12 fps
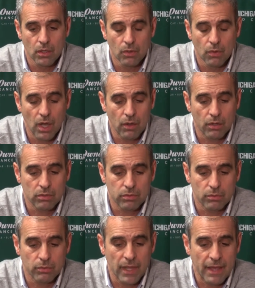Well,
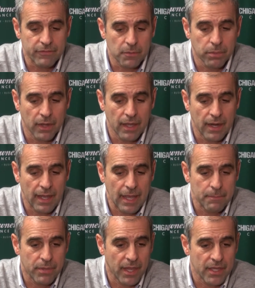we have to play at a
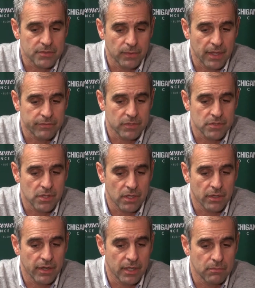high pace. We have to
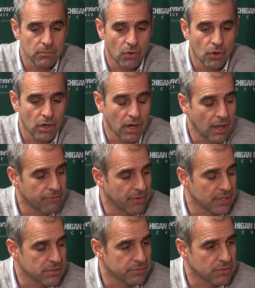generate more
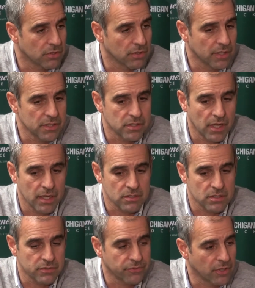offensive scoring
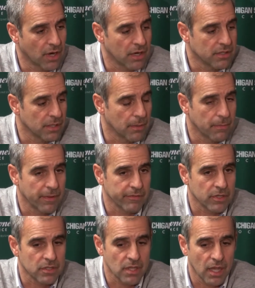chances for our team. I'm not even
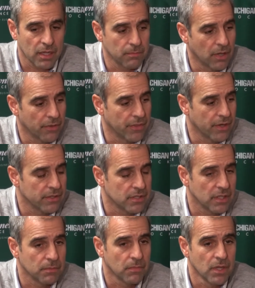going to talk about their
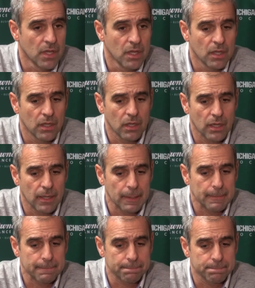team.
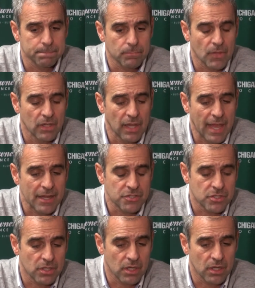Um,
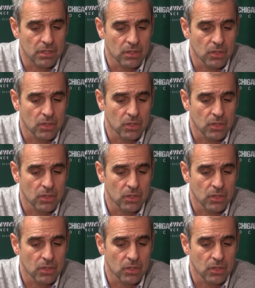last year,